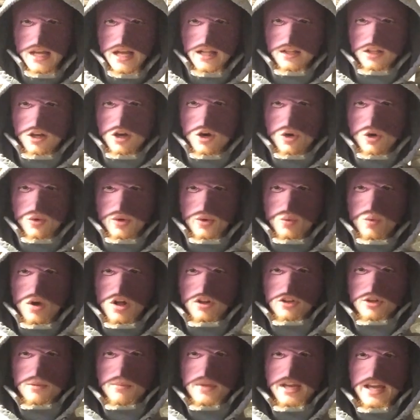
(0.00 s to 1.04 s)
Hello and
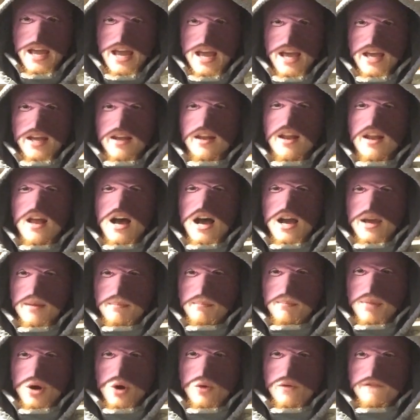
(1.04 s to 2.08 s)
welcome again. I
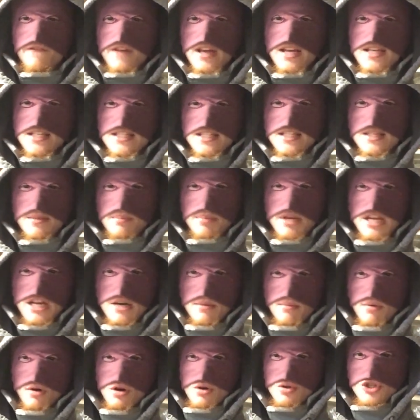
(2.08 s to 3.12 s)
am Bonefist,
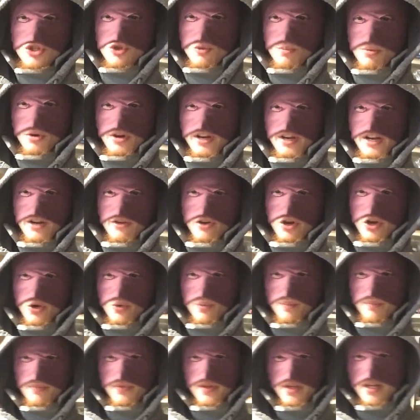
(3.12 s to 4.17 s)
Peterborough superhero.
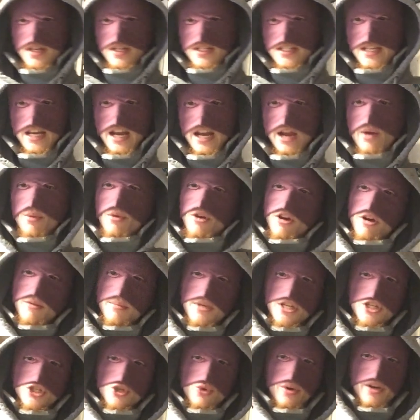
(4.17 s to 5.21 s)
Today we're going to
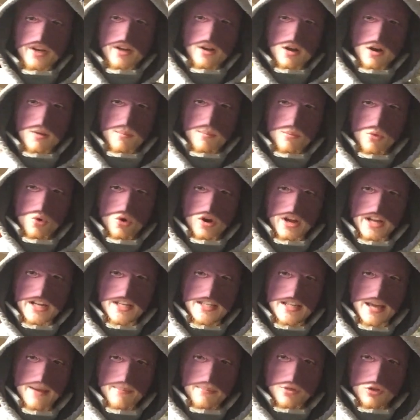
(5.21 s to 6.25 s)
be doing a more
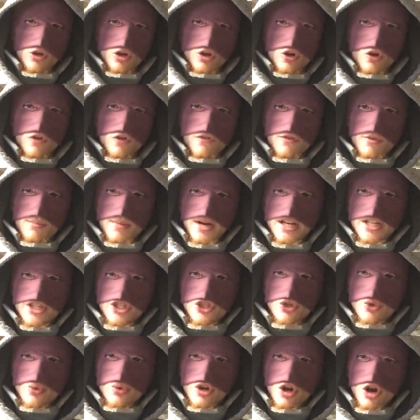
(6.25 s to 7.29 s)
in-depth look over my
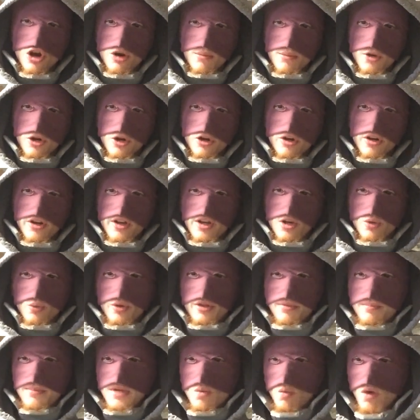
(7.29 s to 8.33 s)
suit and armor
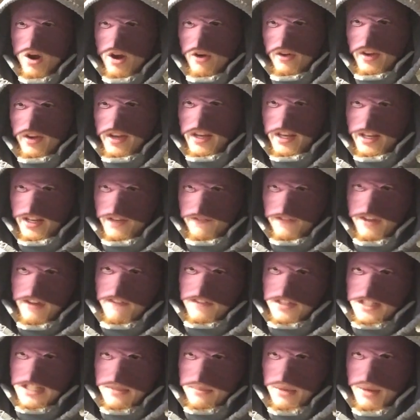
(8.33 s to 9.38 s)
with me wearing it. If you
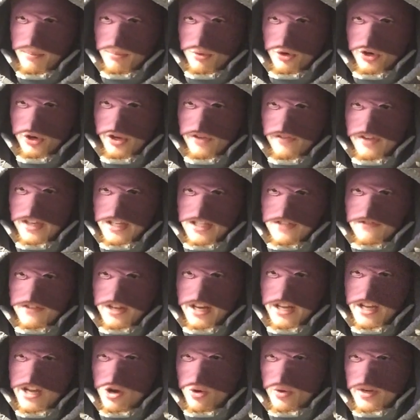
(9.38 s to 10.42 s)
haven't seen my previous
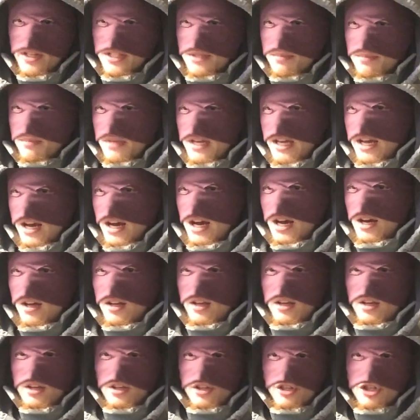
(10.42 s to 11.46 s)
video, it's me
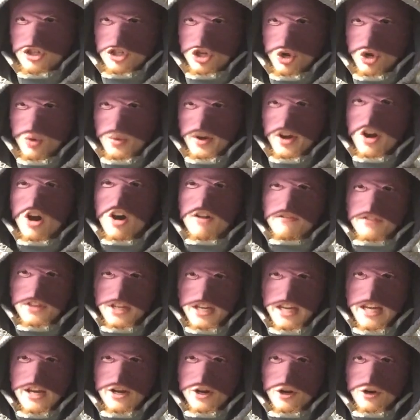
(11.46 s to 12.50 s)
showing off the
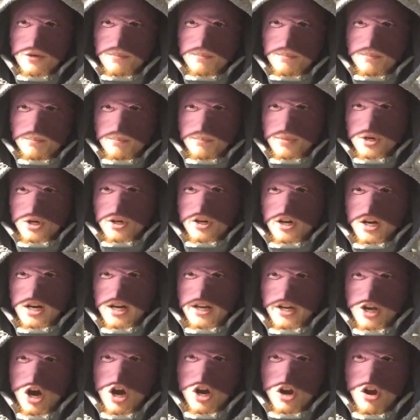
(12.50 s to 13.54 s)
gear, but
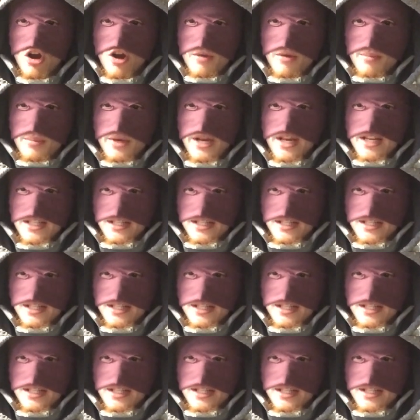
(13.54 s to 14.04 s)
not on me.